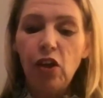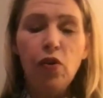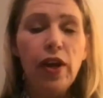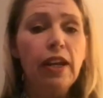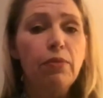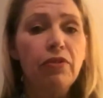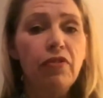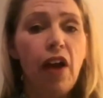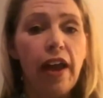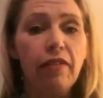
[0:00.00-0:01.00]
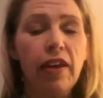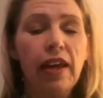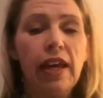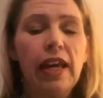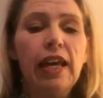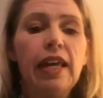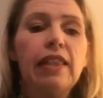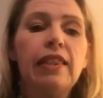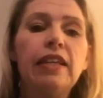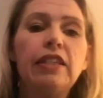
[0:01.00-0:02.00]
Okay, number 5,
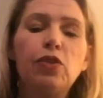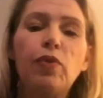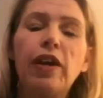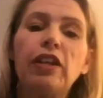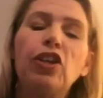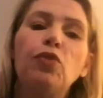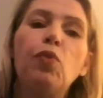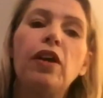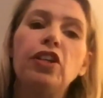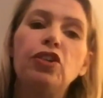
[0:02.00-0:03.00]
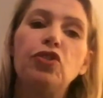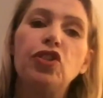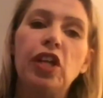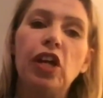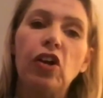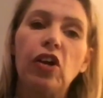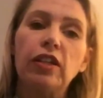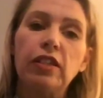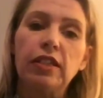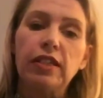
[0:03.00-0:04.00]
this is when you want to share a
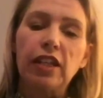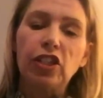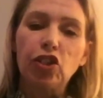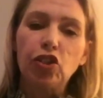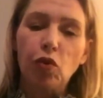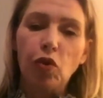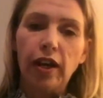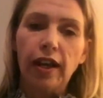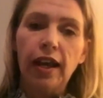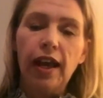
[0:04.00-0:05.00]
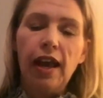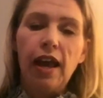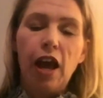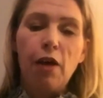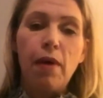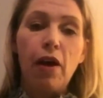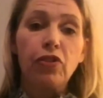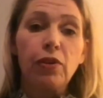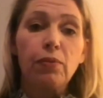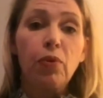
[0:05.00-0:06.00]
success story
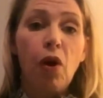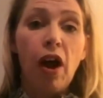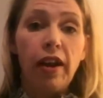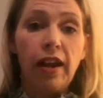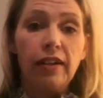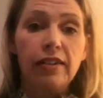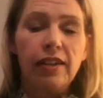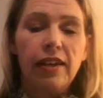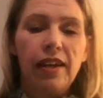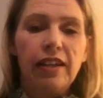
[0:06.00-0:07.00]
about the product.